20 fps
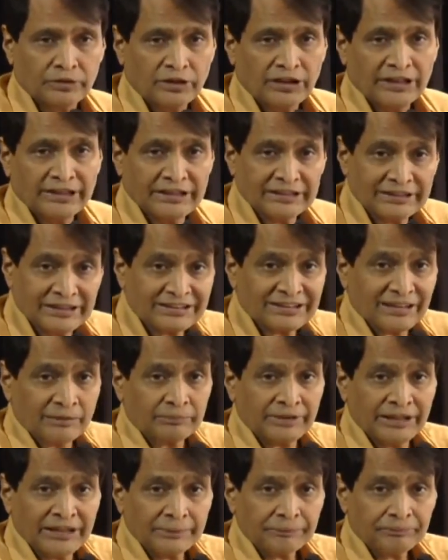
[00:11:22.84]
And this is
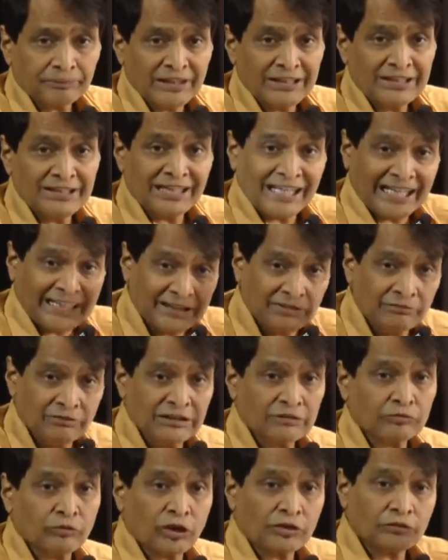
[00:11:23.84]
something in line
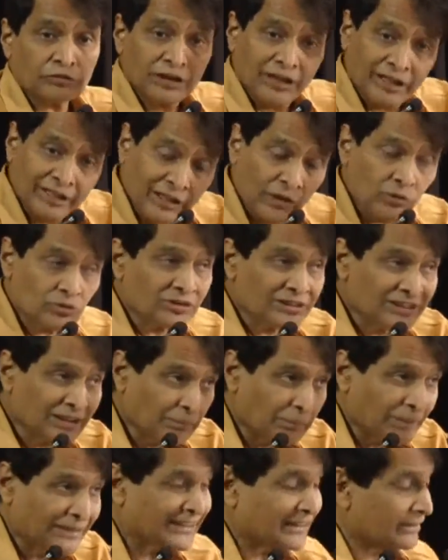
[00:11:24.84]
with what we announced in the
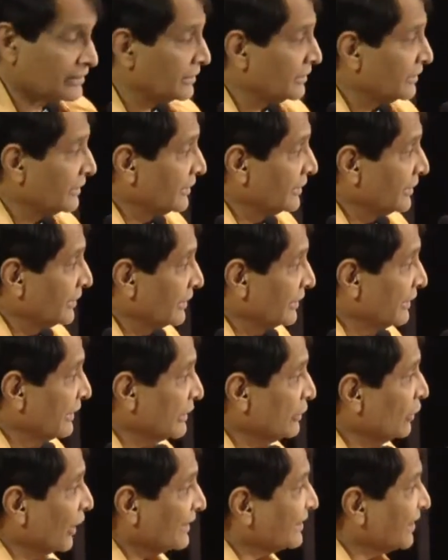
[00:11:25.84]
budget. This
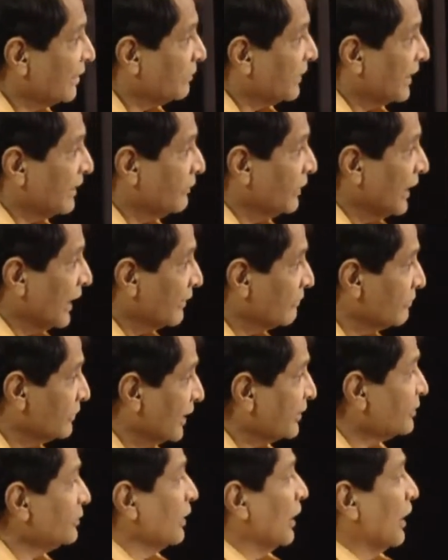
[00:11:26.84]
is not something we are
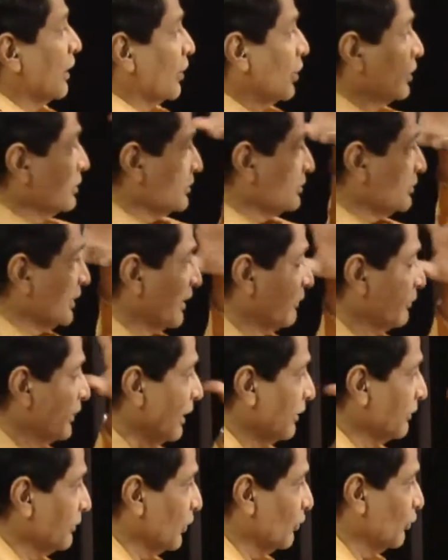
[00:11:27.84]
just arose and we
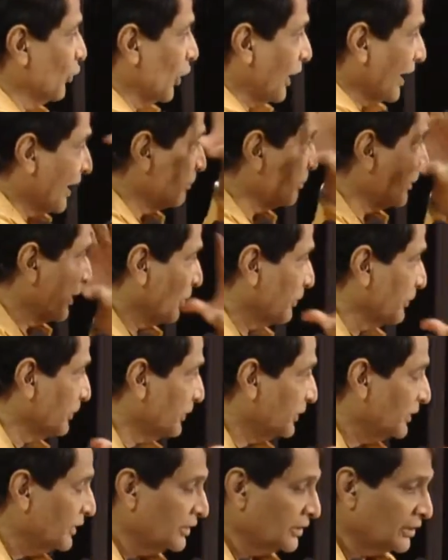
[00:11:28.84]
have woken up now.
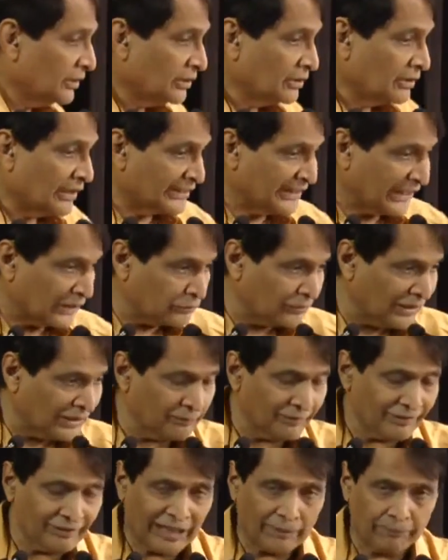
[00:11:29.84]
And that's why
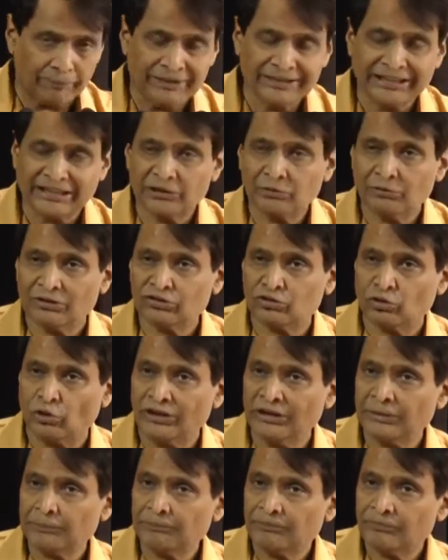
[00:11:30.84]
I'm happy that you are
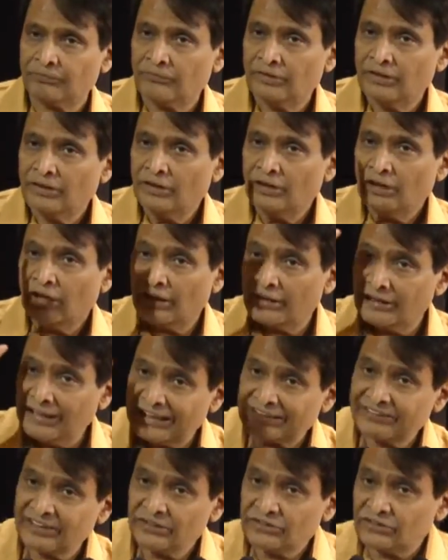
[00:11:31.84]
showing a
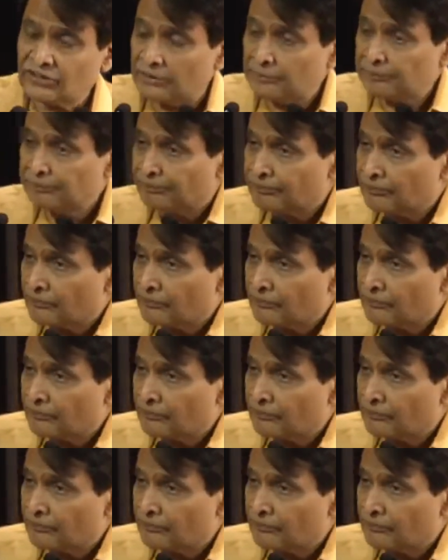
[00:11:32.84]
relationship